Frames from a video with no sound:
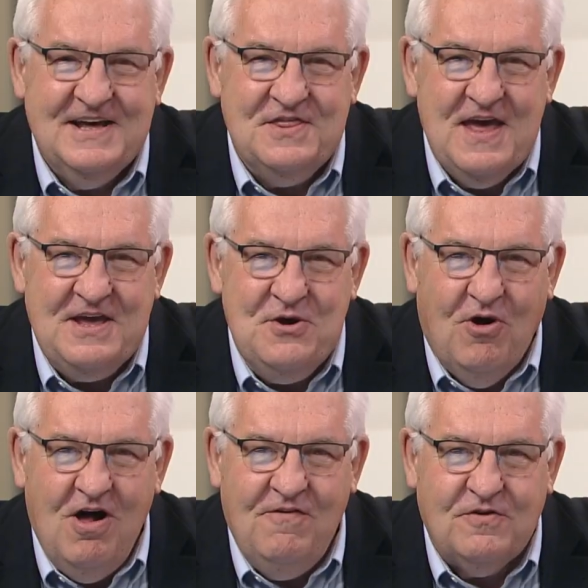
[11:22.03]
And thank you
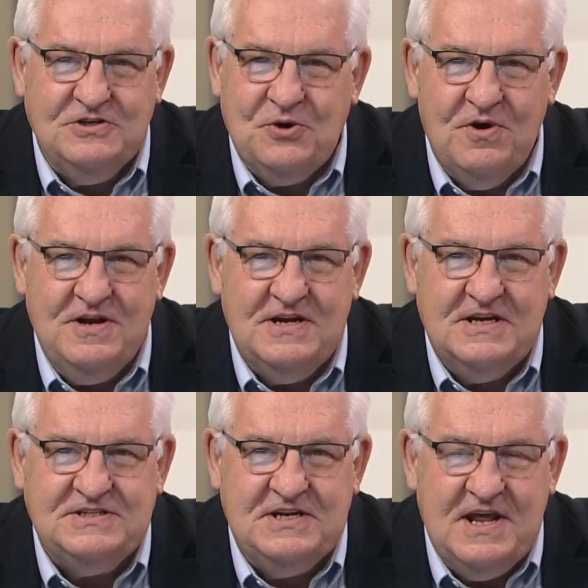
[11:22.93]
all for joining
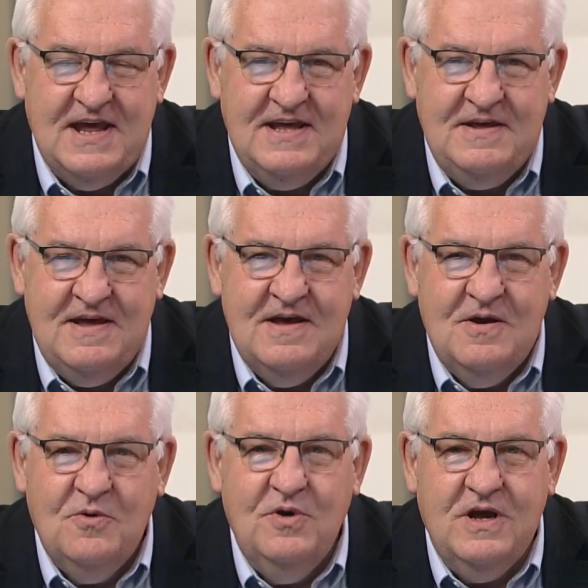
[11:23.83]
us today.
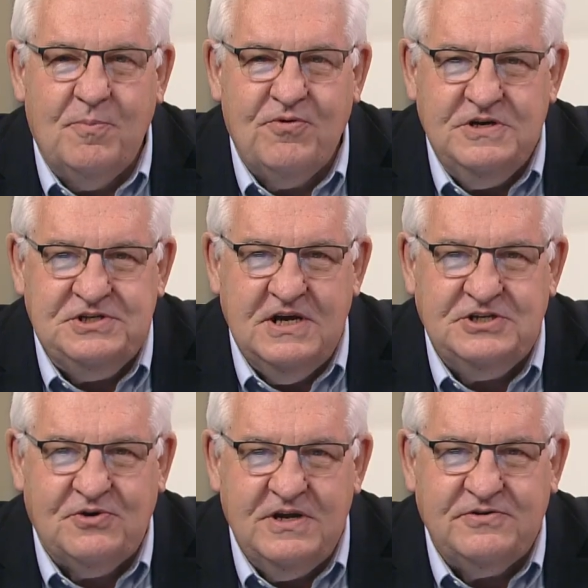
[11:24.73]
We
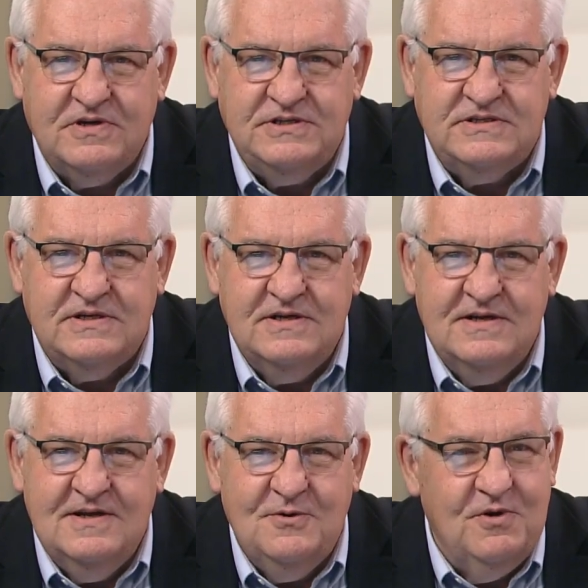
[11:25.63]
appreciate your interest.
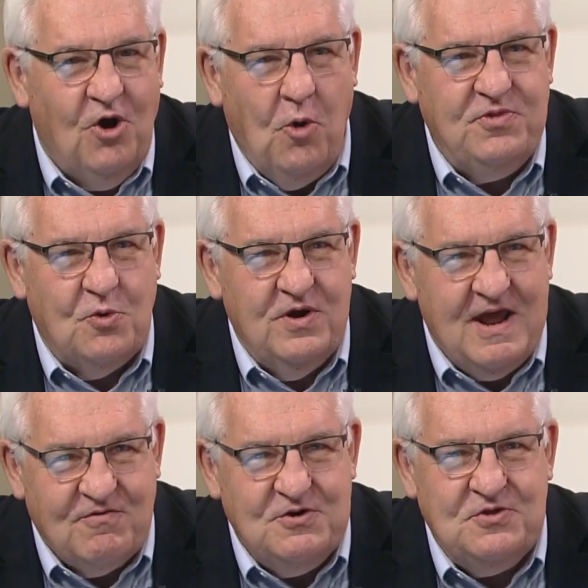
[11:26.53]
We hope that
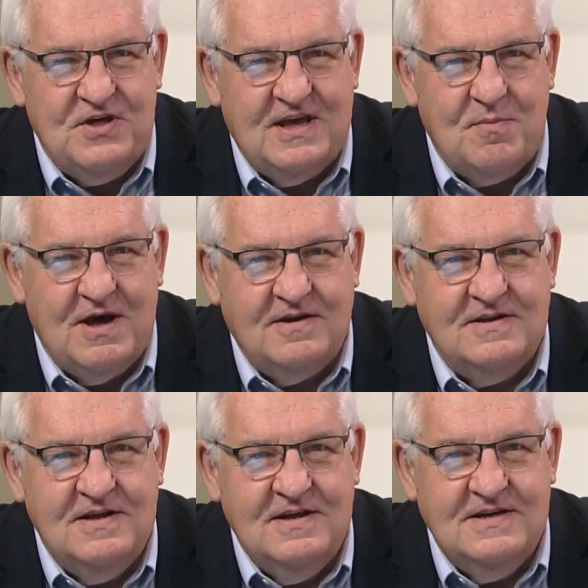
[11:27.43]
whenever you think about
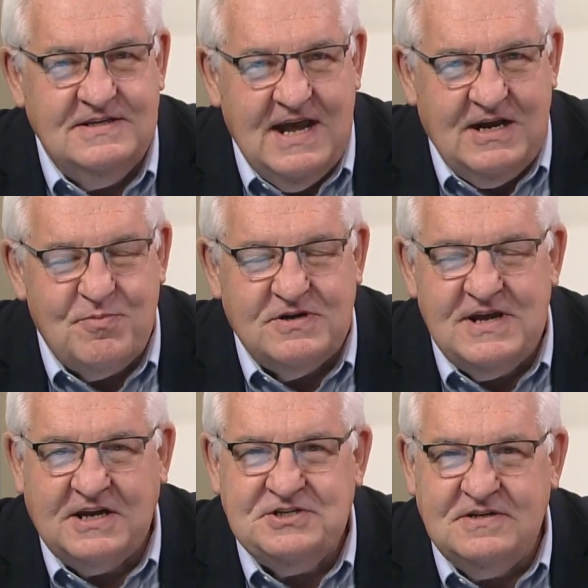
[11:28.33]
data
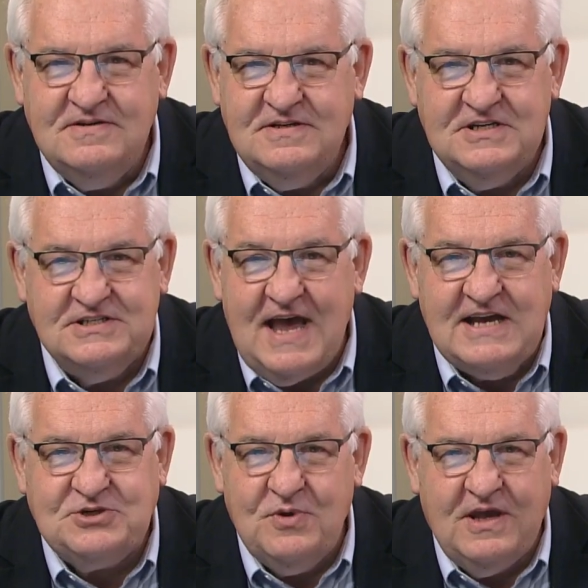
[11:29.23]
protection,
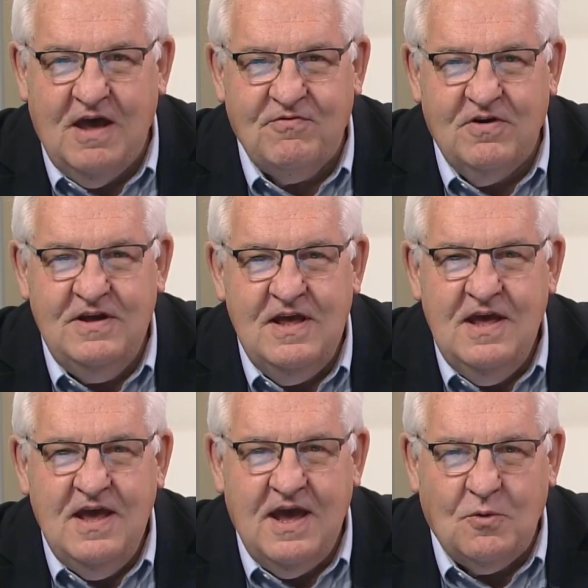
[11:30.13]
disaster recovery,
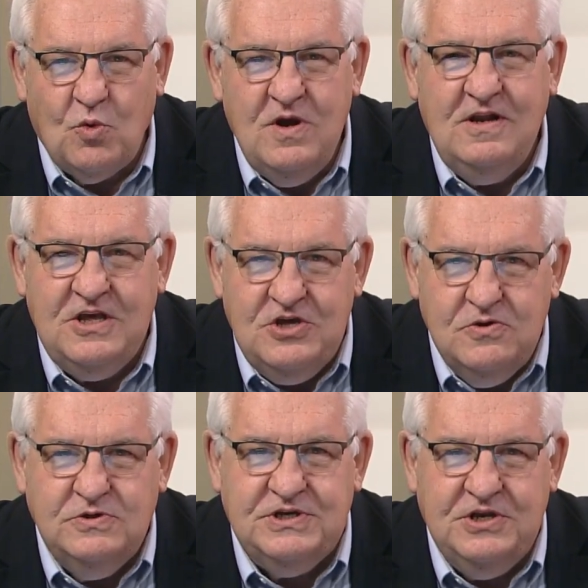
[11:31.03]
and really
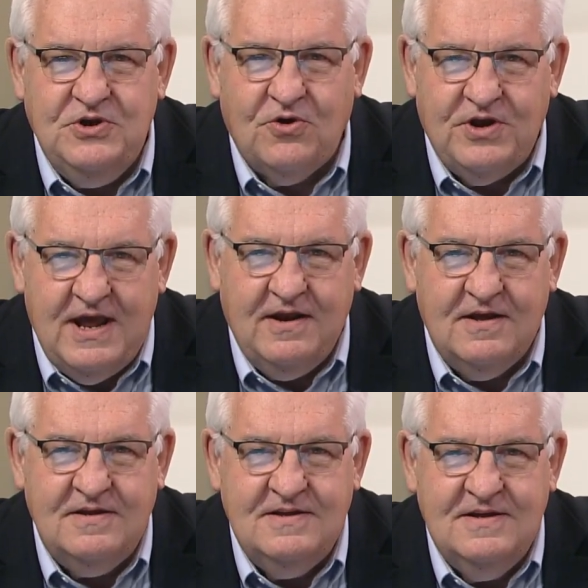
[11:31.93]
using your
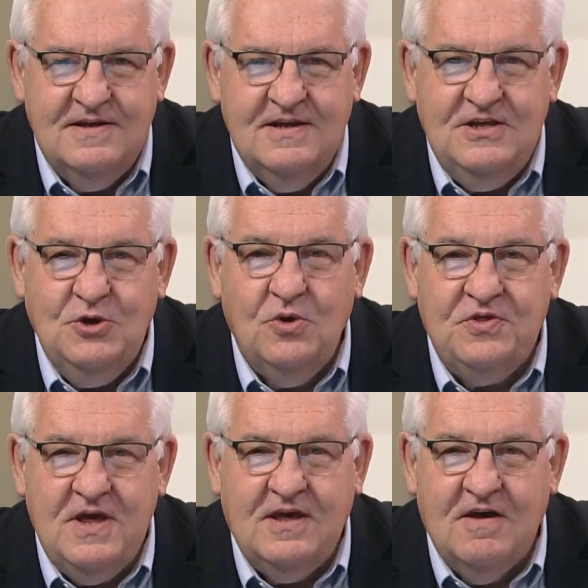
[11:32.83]
data, you will
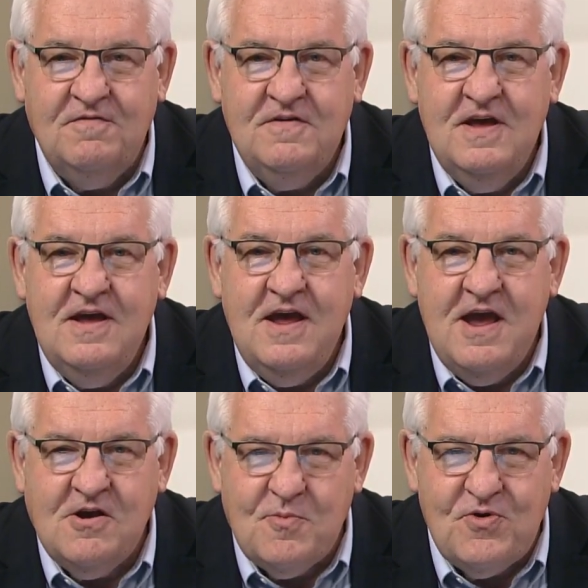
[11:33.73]
think of
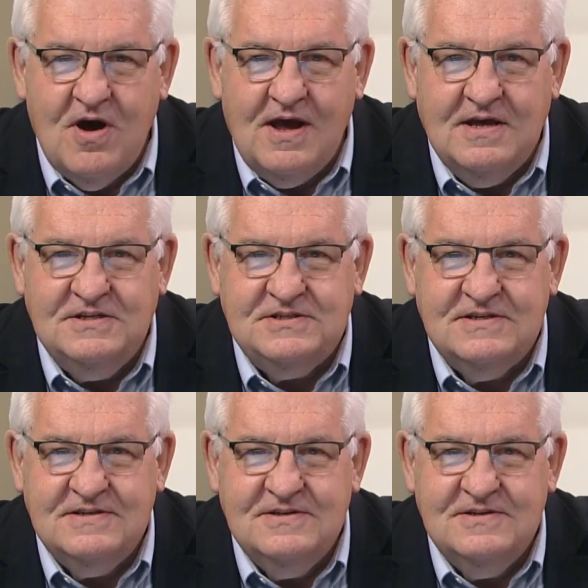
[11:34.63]
enterprise